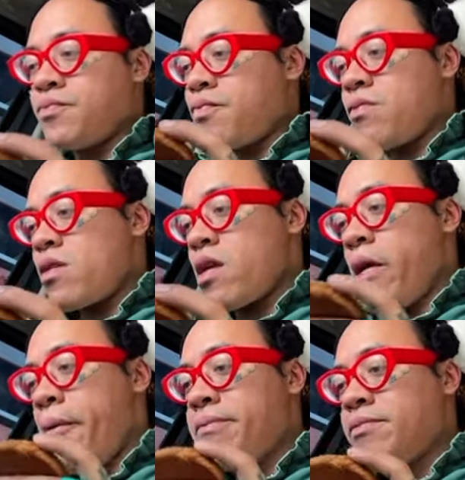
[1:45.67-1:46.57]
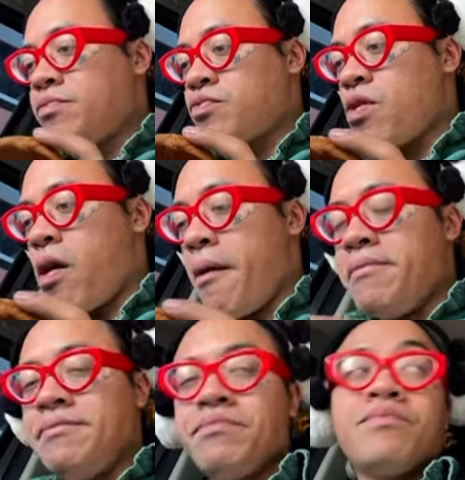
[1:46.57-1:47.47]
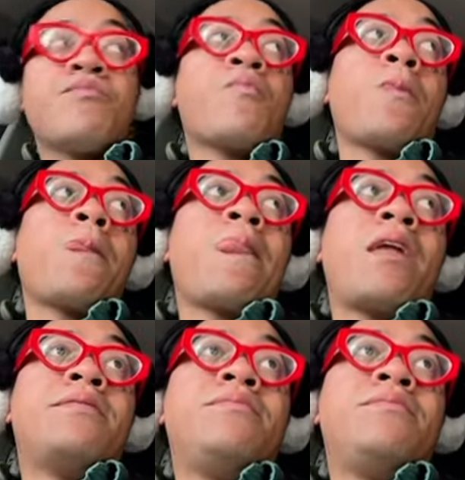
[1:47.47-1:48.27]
(silence)